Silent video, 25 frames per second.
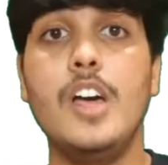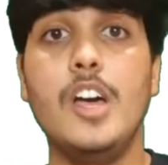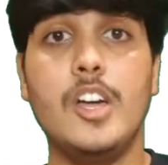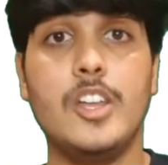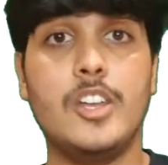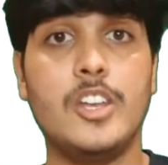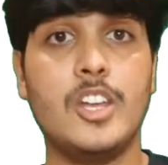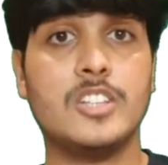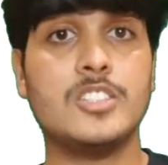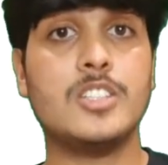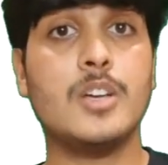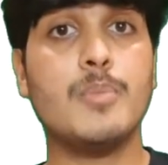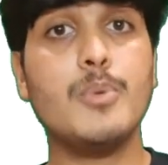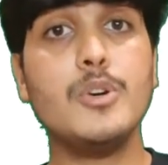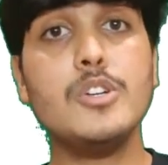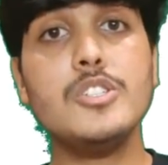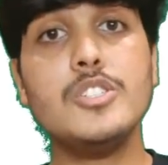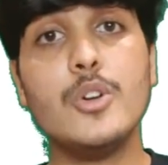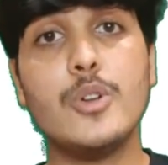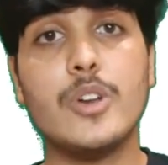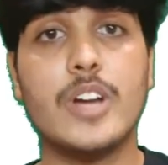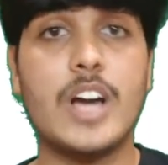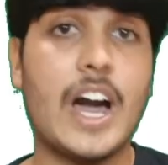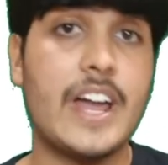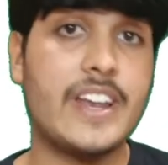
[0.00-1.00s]
Now suppose
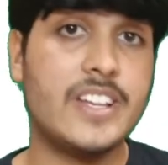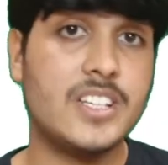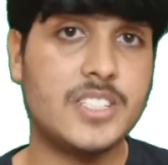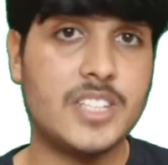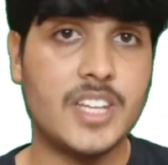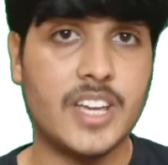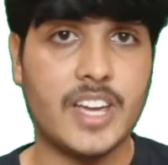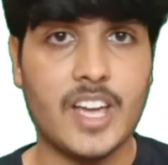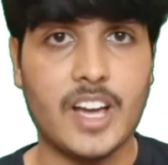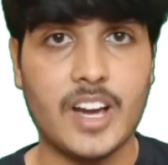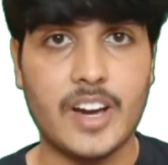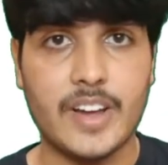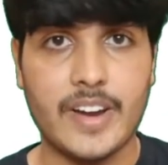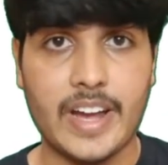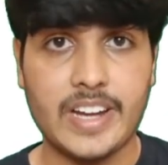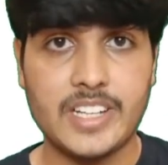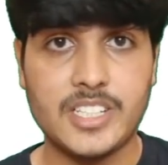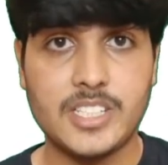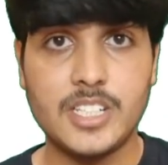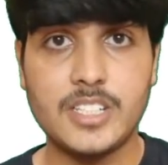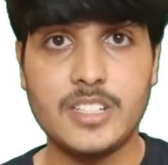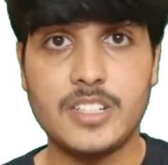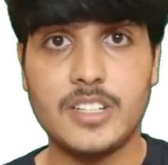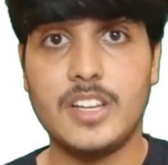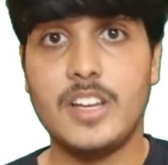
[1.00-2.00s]
your car is taking a right
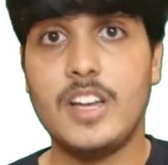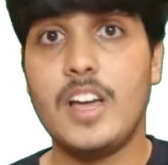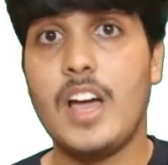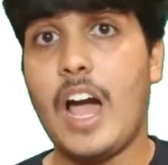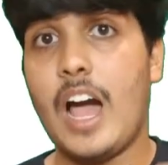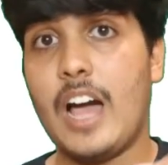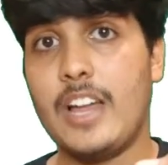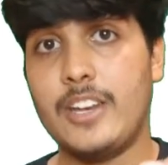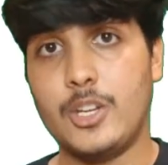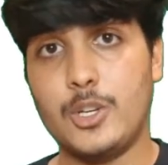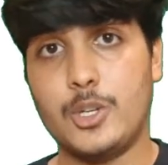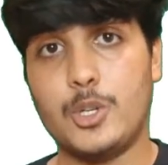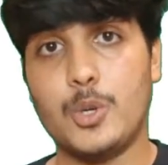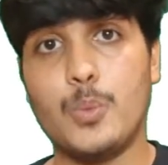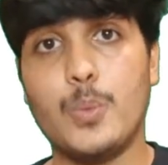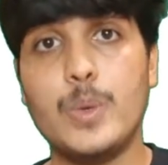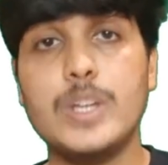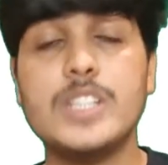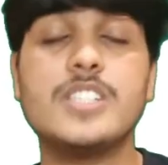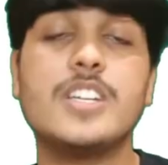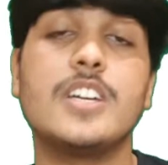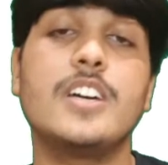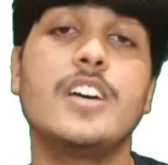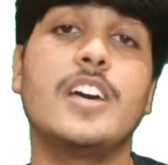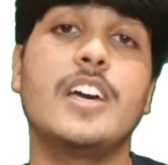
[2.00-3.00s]
turn, and due to
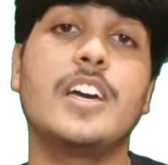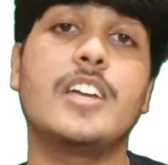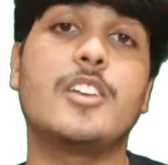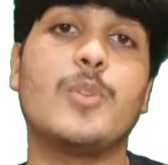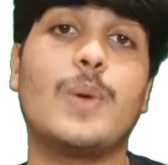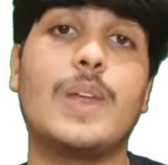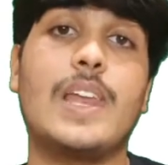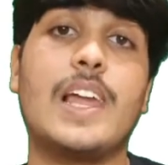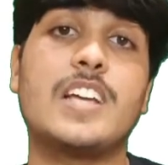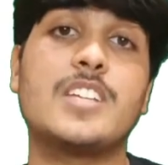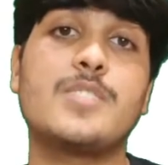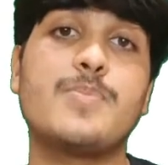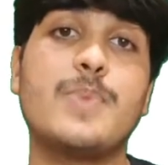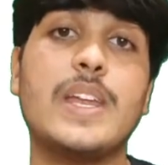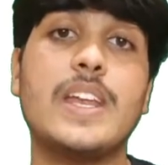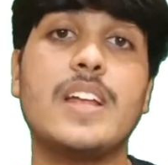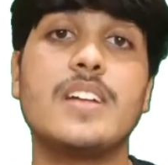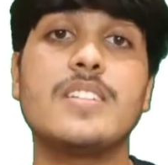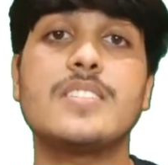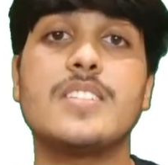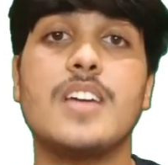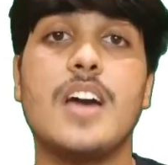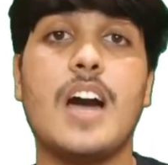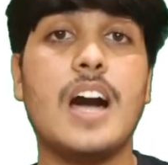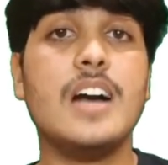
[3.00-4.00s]
which it will
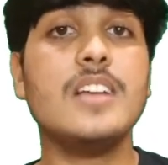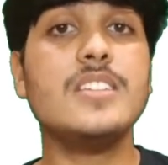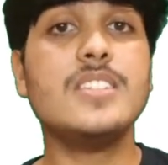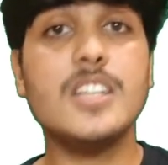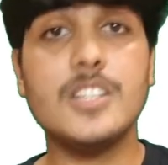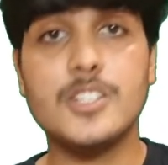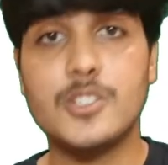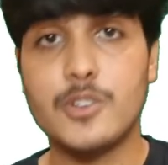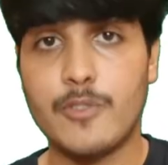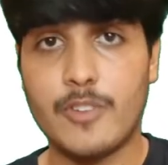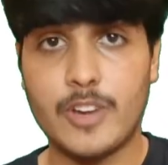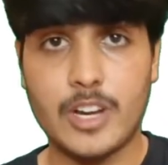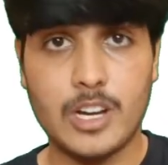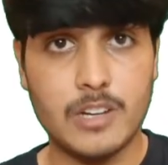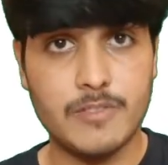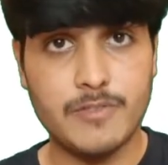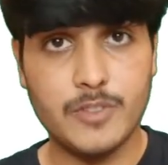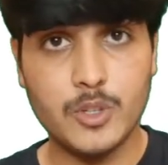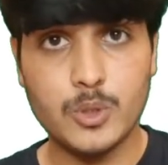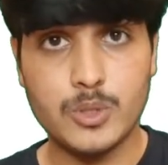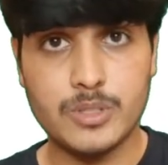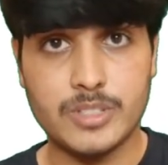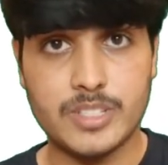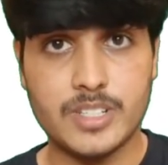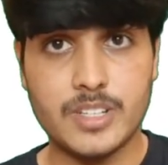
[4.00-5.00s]
experience a centrifugal
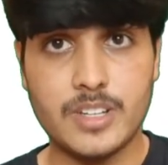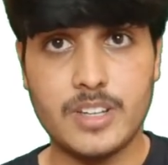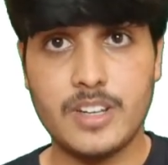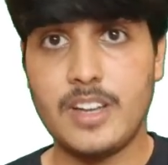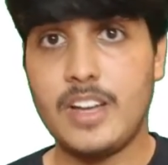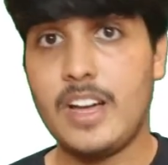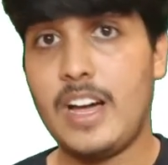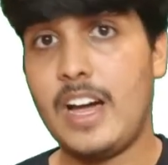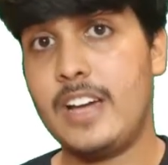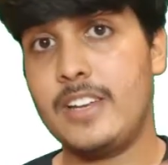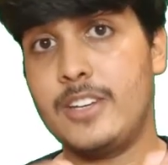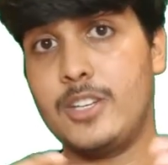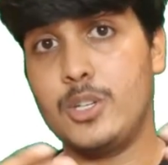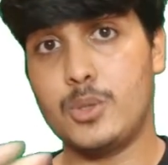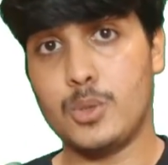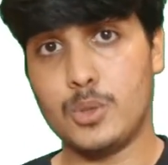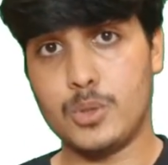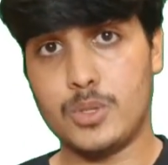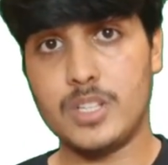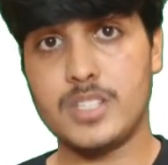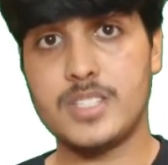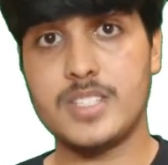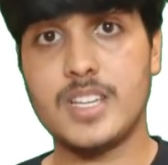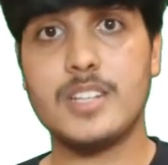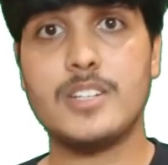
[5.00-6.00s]
force. And due to
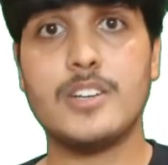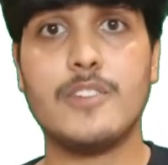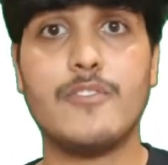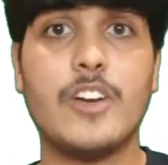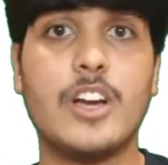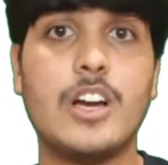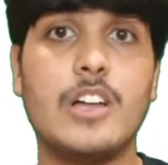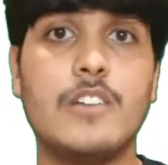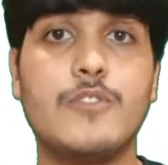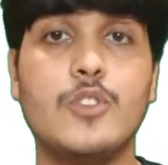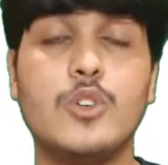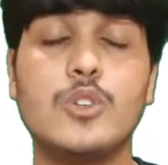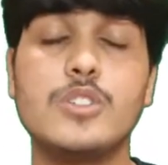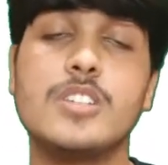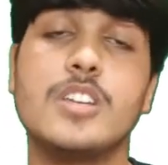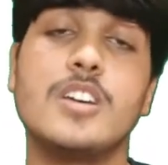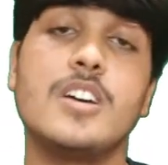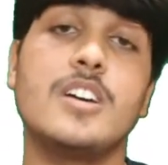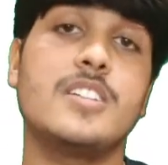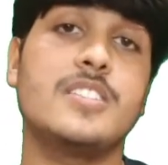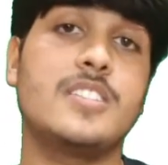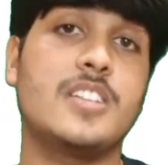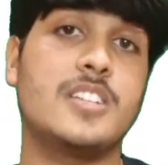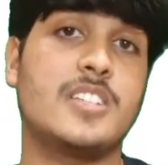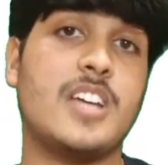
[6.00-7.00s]
this centrifugal force,
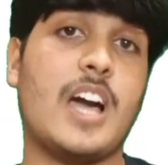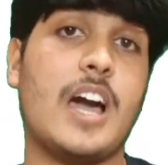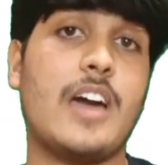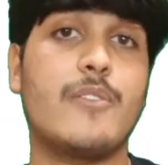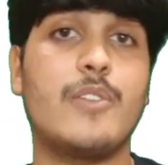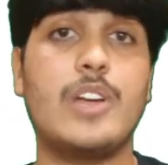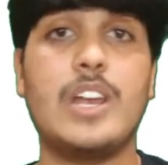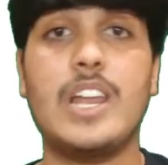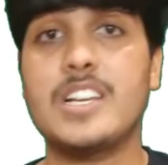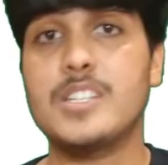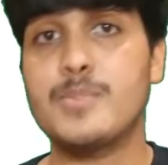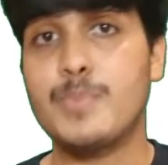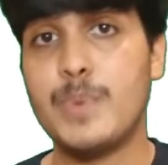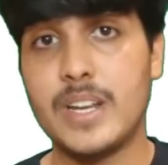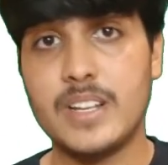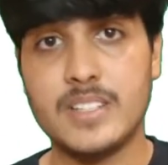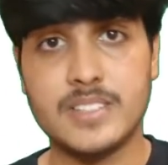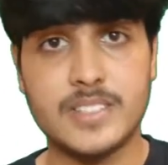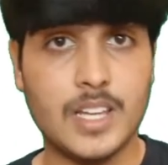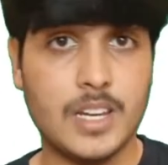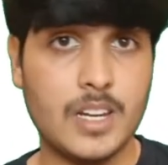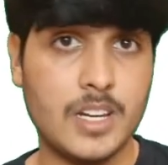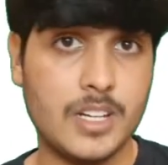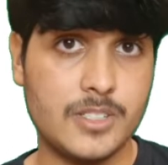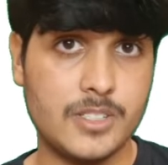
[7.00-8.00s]
the tire will experience
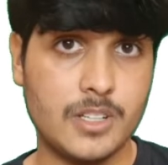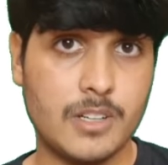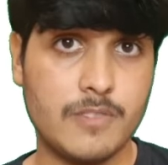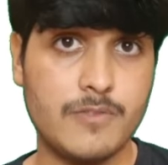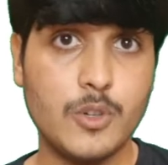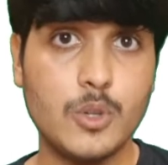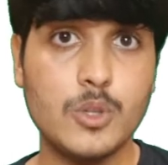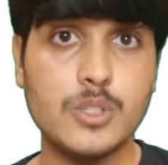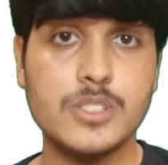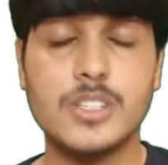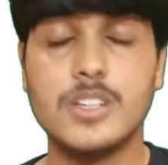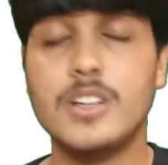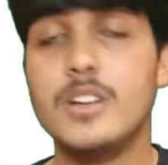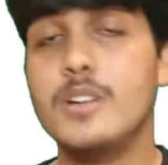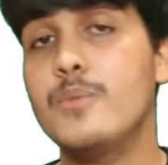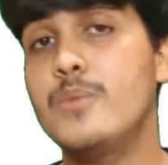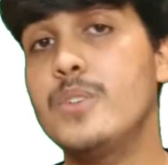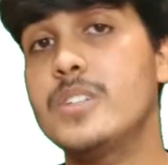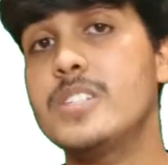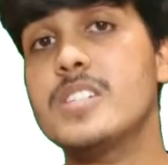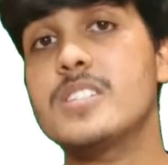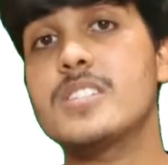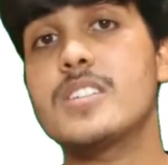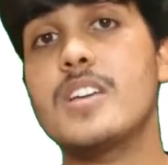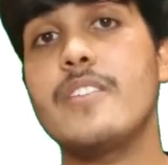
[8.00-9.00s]
a lateral force
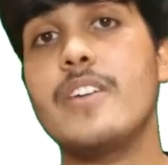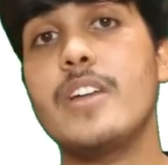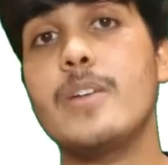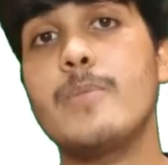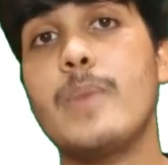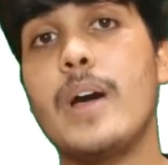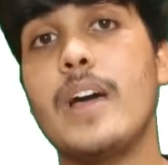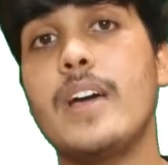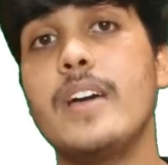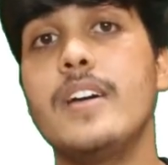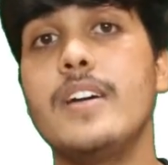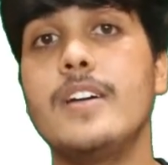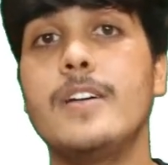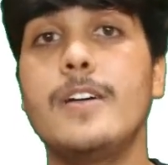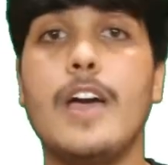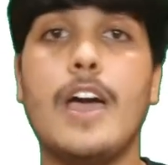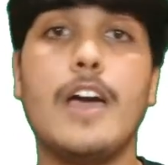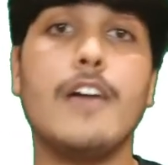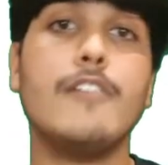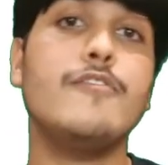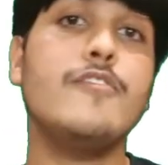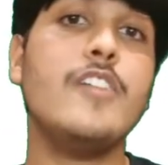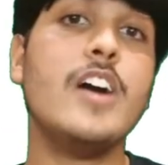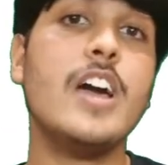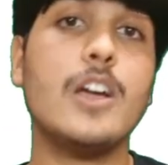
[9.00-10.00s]
which is given by
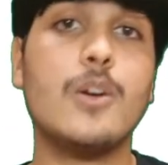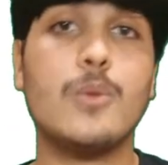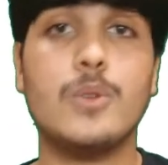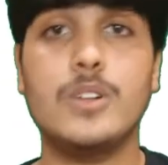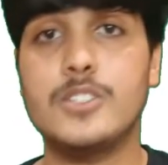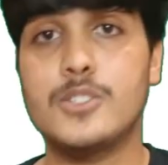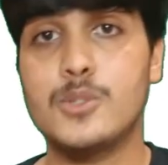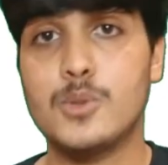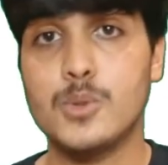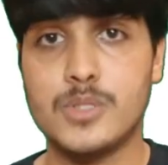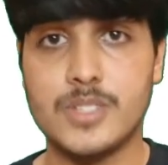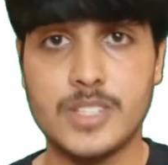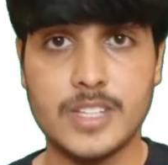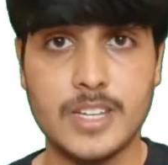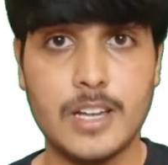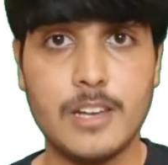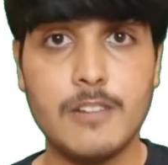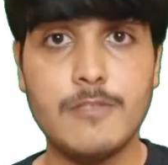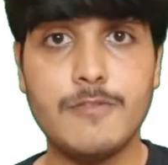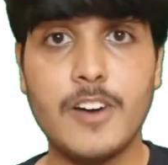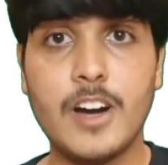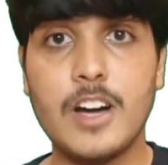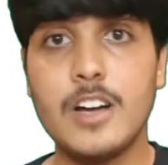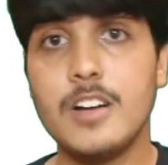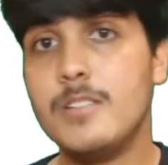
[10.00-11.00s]
Fy equals to C
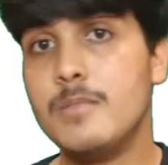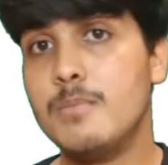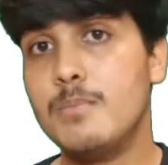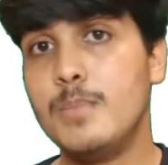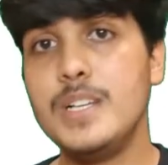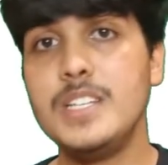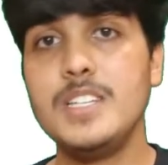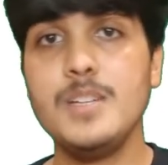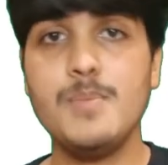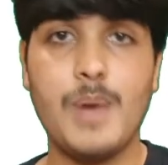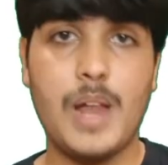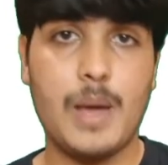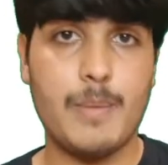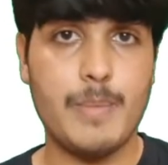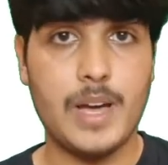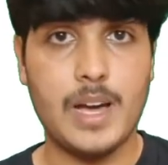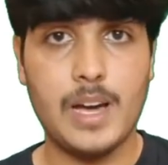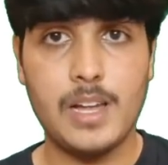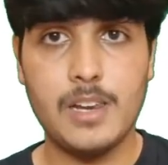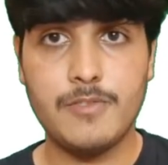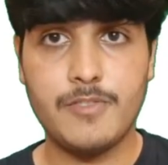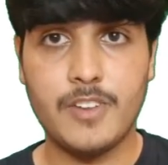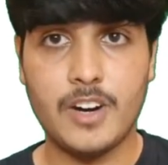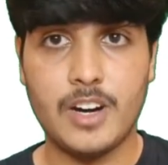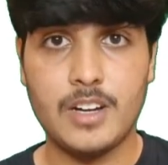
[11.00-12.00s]
alpha multiplied by
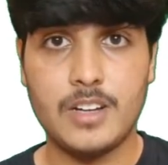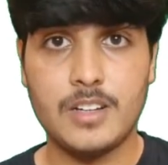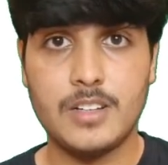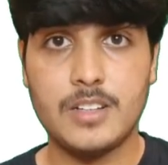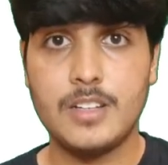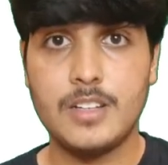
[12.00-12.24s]
alpha.